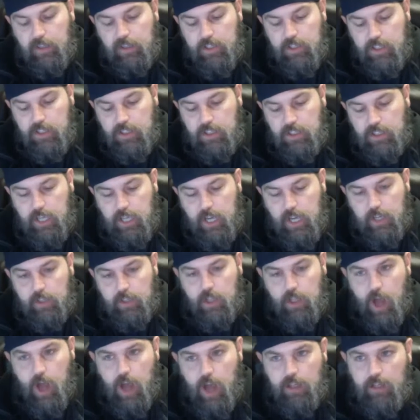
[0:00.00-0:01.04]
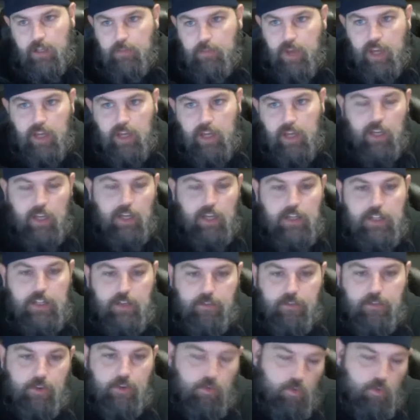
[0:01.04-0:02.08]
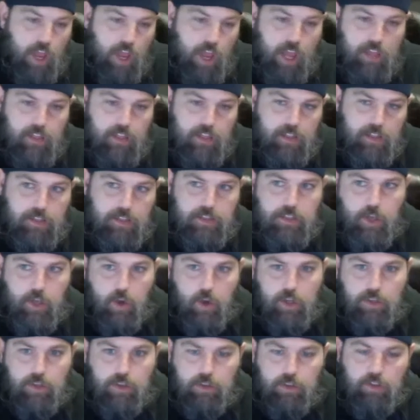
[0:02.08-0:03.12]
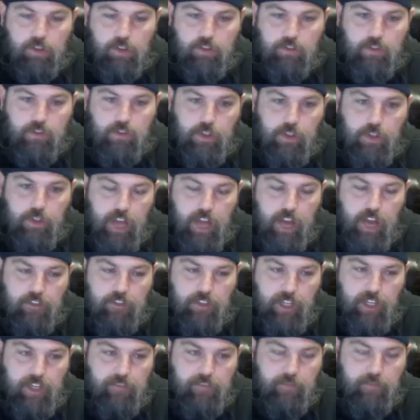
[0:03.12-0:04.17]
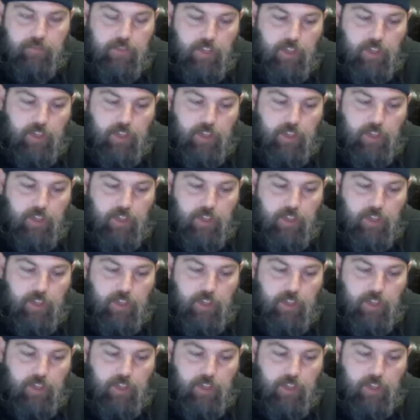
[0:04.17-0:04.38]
just to kind of document it in a different way than just going through and photographing it.